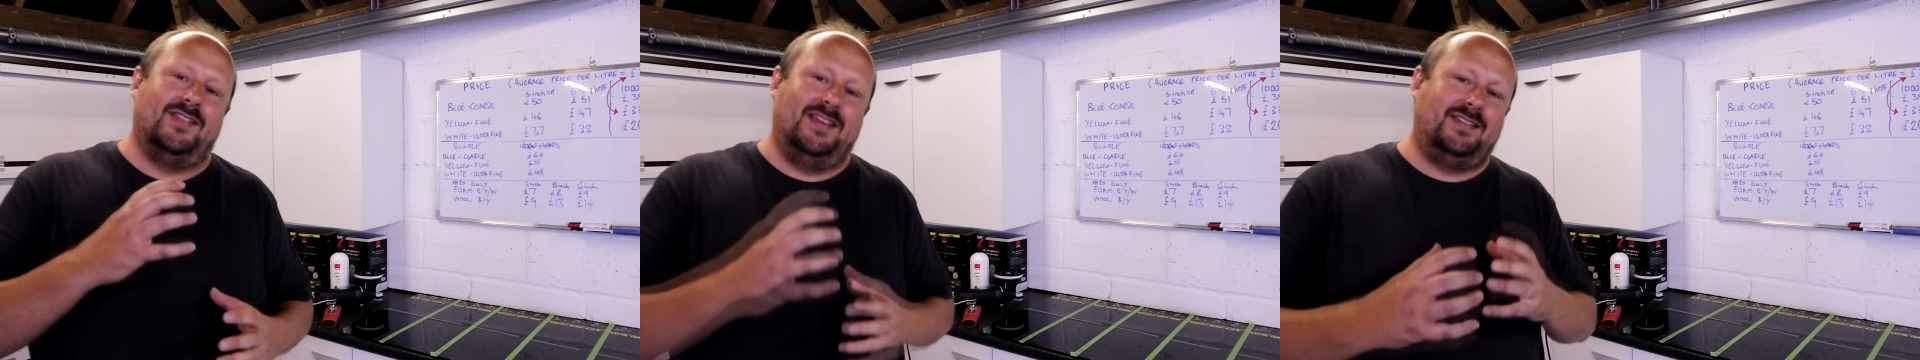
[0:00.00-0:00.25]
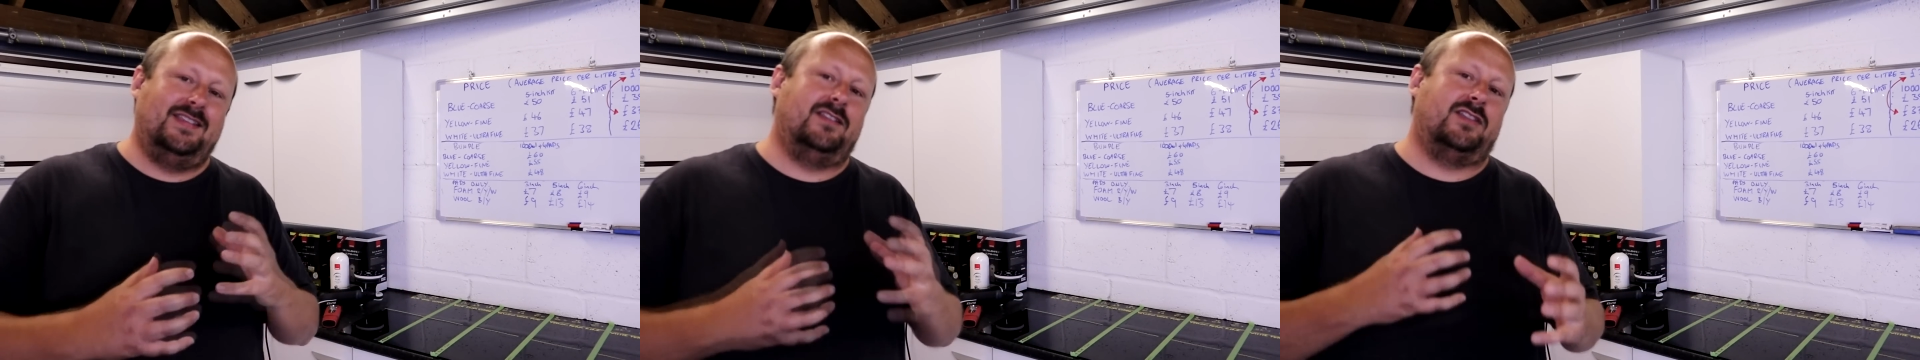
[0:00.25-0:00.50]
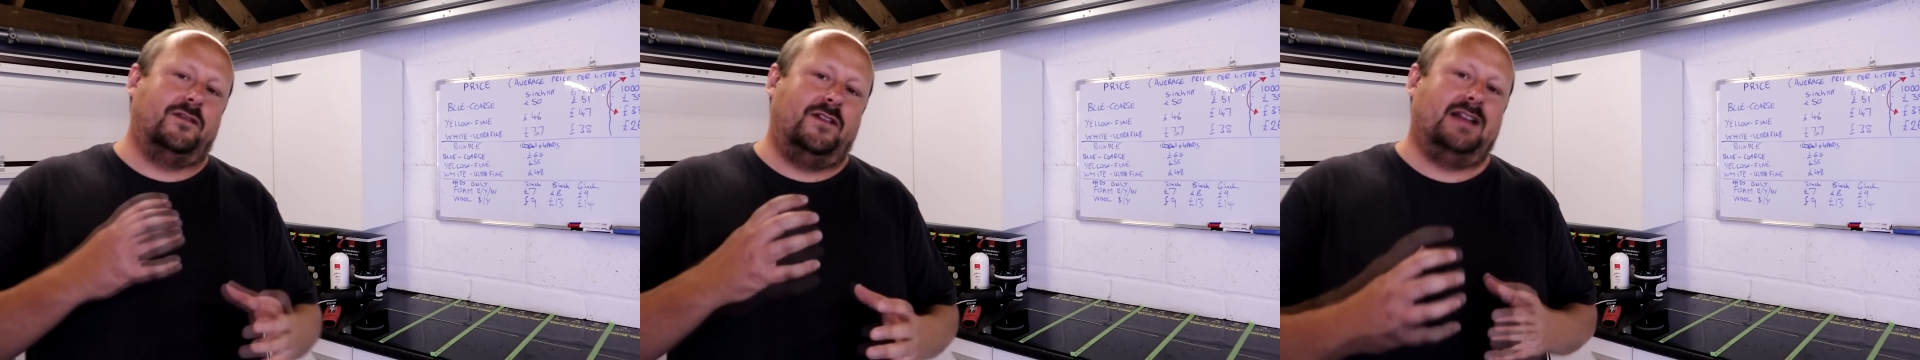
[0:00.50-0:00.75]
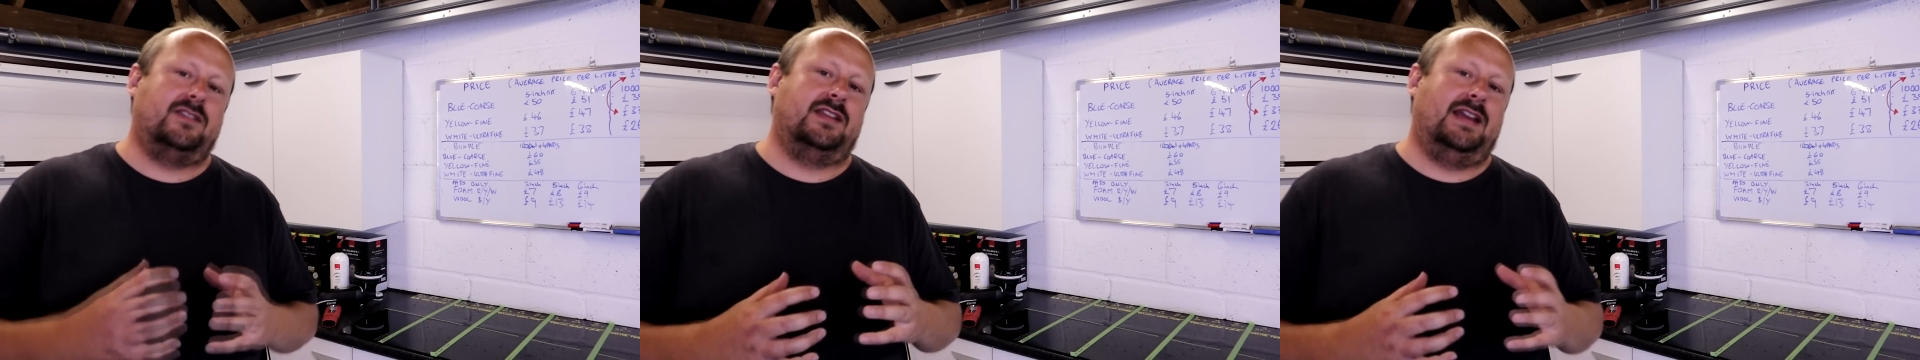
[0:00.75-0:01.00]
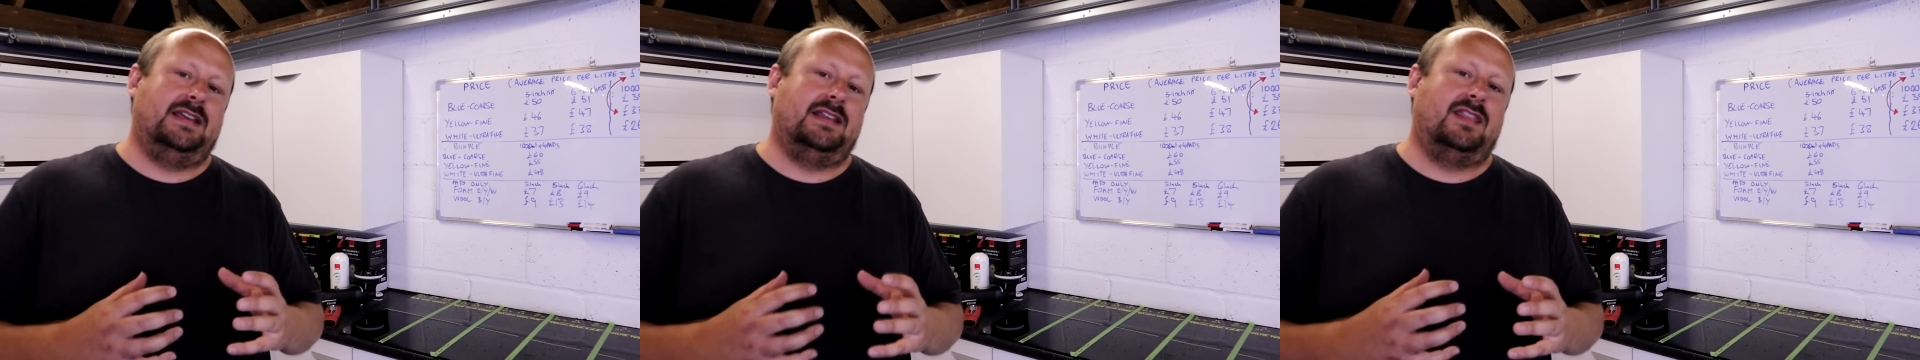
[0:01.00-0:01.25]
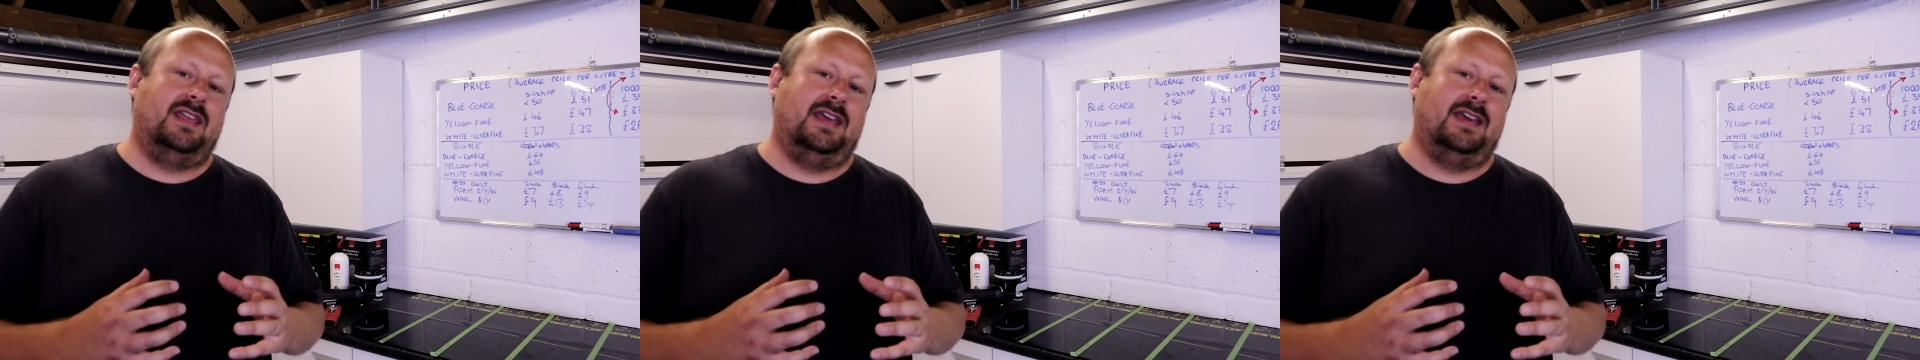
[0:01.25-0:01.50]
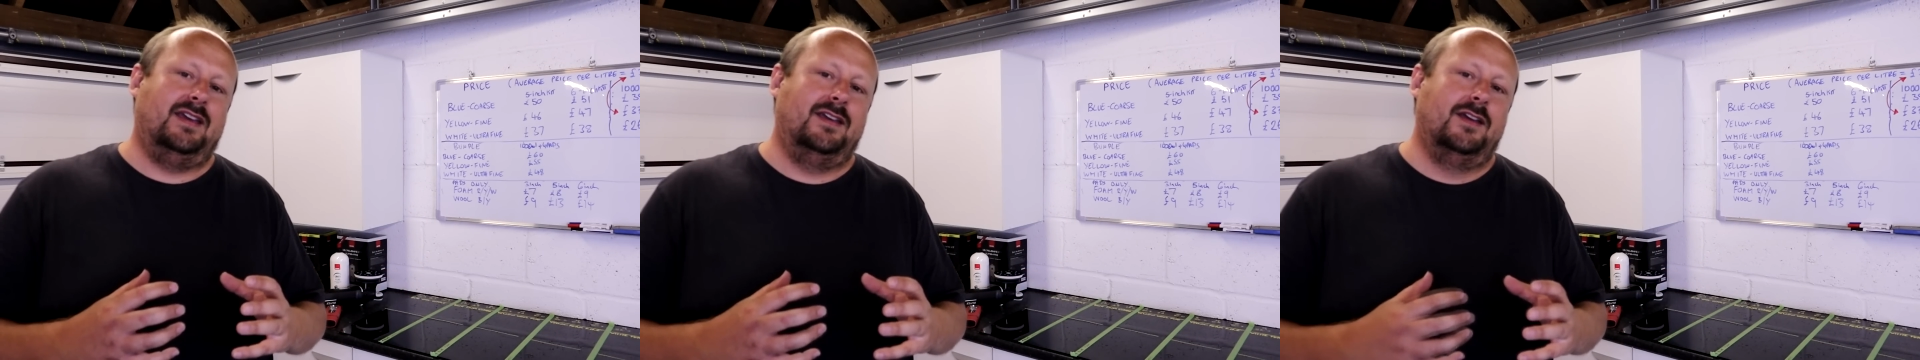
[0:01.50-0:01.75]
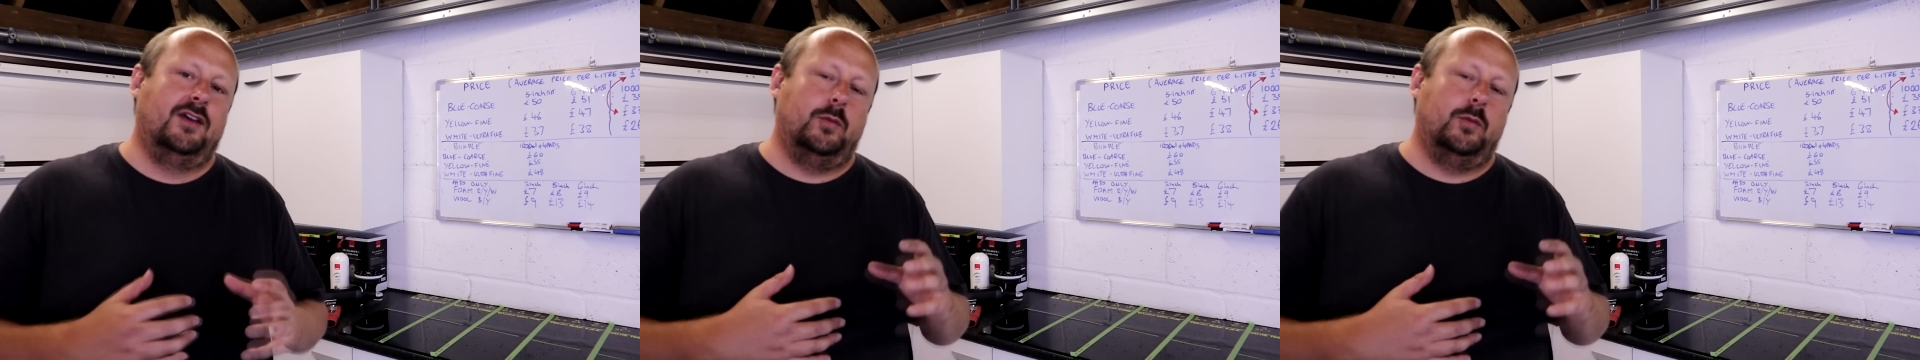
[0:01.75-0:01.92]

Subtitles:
This is the fascinating thing